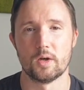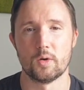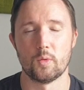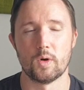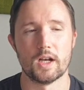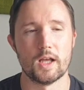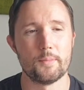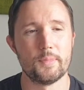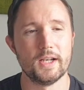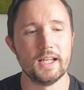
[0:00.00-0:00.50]

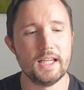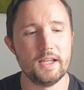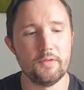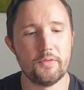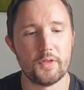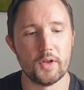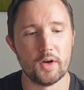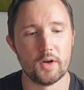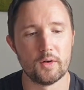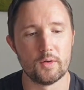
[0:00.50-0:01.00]
Well, I
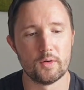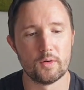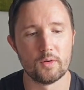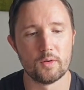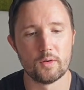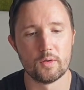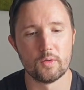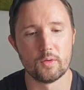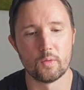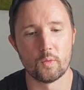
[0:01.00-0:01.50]
believe that
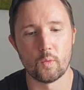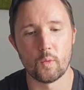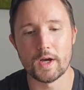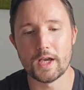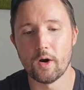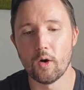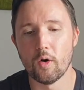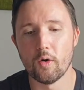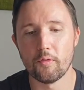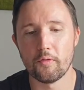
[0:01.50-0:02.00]

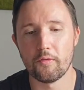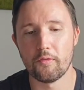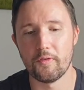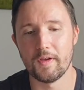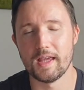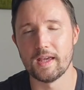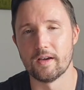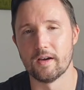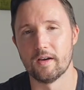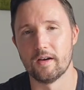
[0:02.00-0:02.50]
we all
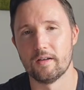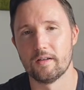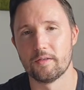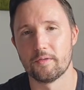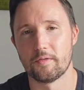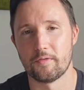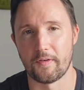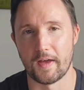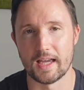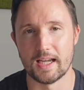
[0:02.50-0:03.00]
fear
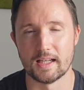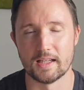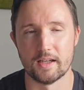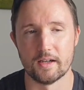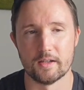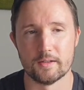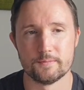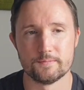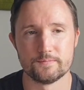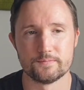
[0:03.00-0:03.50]

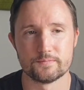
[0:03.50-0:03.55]
failure.